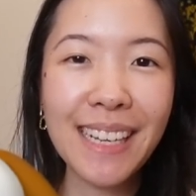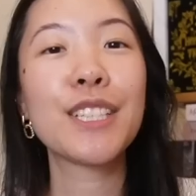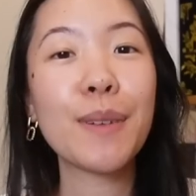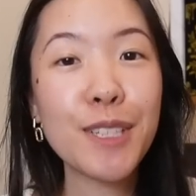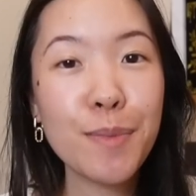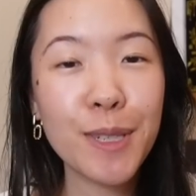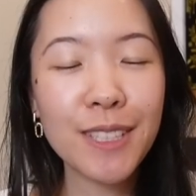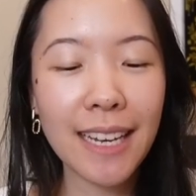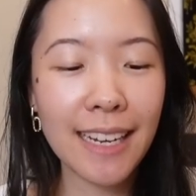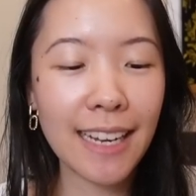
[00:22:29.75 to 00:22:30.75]
She went to a book
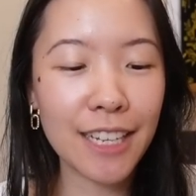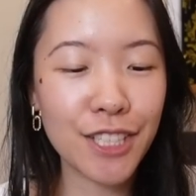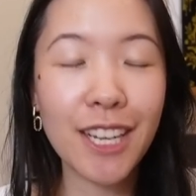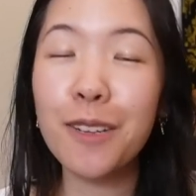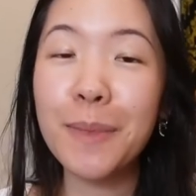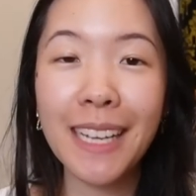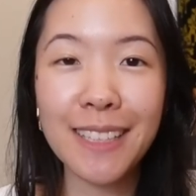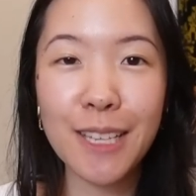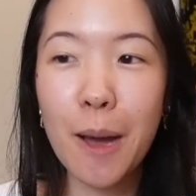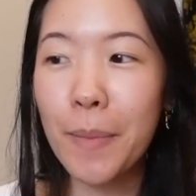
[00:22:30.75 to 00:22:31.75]
signing and she helped me get
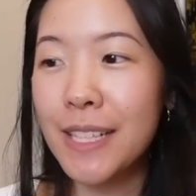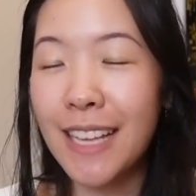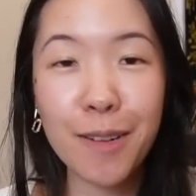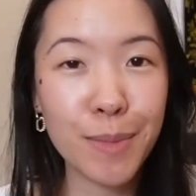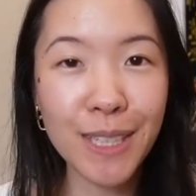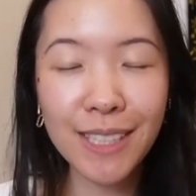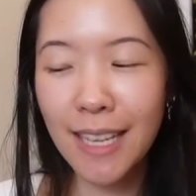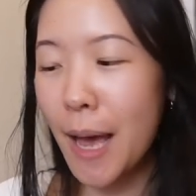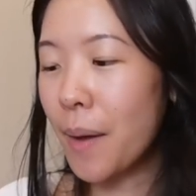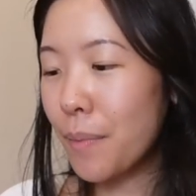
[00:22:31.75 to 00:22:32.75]
some signed books,
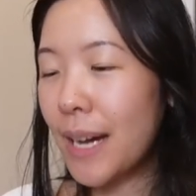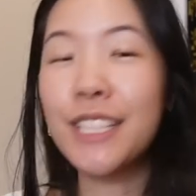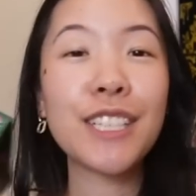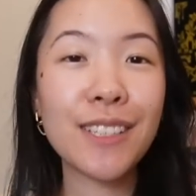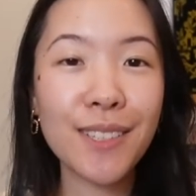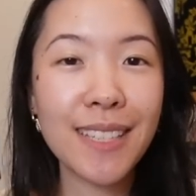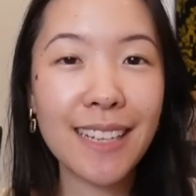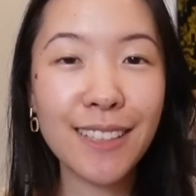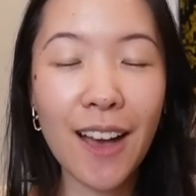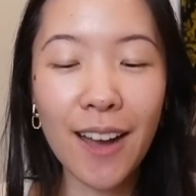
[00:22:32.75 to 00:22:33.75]
but she also sent
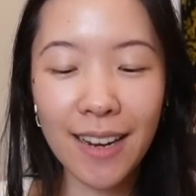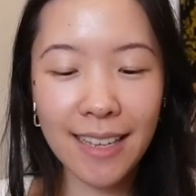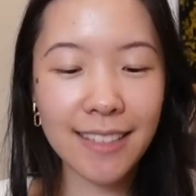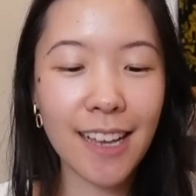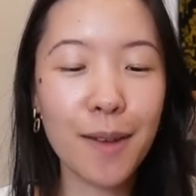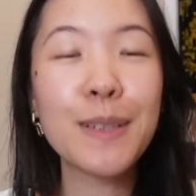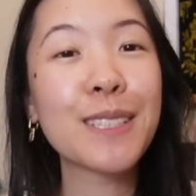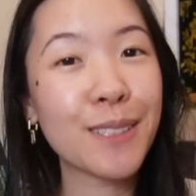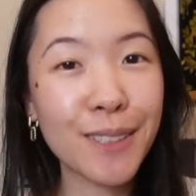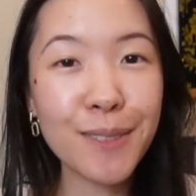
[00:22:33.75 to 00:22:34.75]
along some
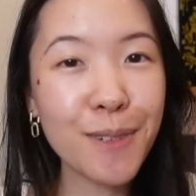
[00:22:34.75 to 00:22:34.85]
historical